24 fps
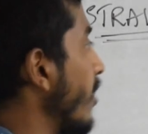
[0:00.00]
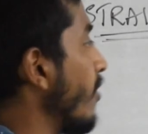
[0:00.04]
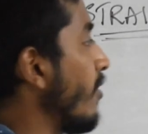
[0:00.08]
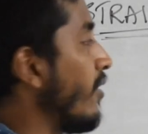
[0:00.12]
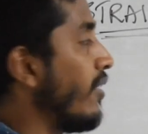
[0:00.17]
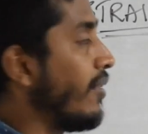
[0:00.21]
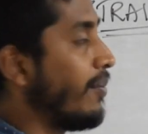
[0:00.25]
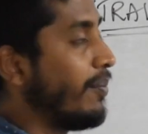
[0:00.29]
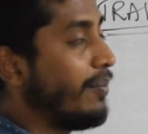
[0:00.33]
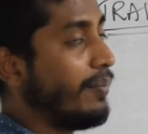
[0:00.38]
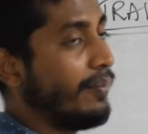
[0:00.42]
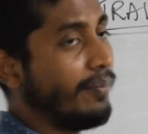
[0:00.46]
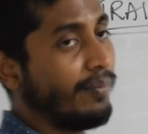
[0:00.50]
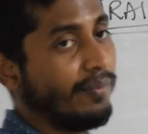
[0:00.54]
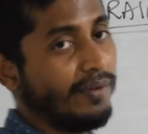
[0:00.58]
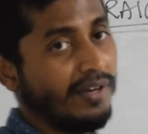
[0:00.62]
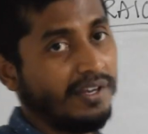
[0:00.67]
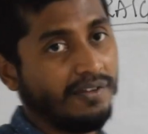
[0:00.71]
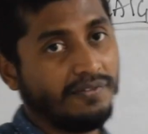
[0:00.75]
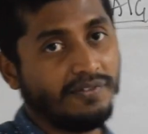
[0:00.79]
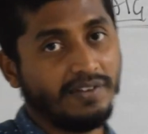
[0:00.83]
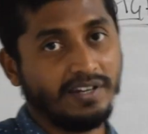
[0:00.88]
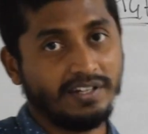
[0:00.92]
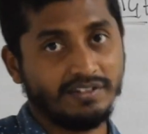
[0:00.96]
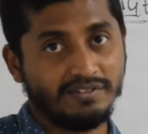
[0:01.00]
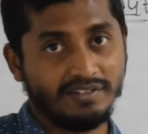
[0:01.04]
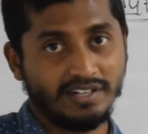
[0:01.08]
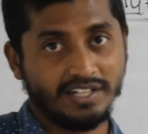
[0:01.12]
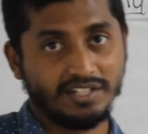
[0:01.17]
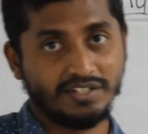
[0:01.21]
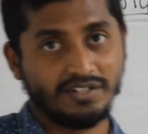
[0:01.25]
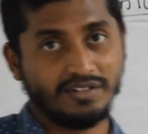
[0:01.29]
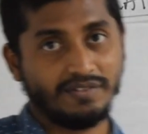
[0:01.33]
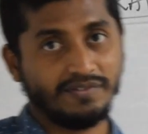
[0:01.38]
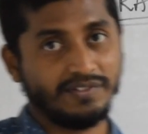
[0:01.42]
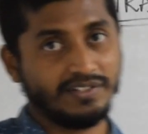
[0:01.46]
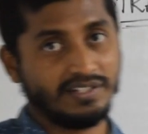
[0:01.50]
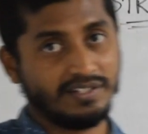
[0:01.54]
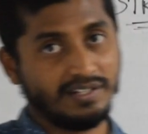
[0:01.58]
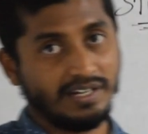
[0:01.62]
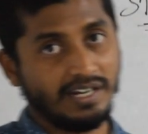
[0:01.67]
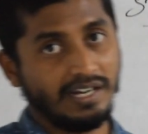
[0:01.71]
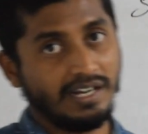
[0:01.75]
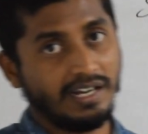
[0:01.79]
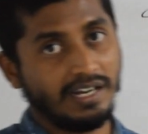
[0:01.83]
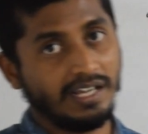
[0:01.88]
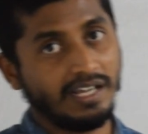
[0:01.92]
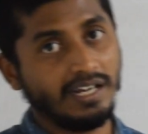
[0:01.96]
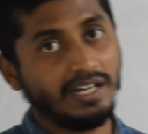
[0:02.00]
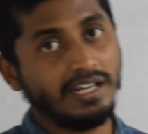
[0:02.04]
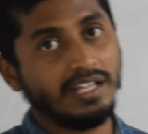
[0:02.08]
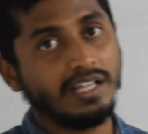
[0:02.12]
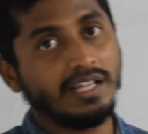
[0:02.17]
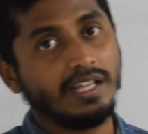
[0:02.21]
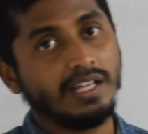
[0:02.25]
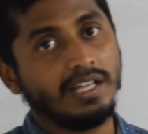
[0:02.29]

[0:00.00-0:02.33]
into the brief introduction of a straight line,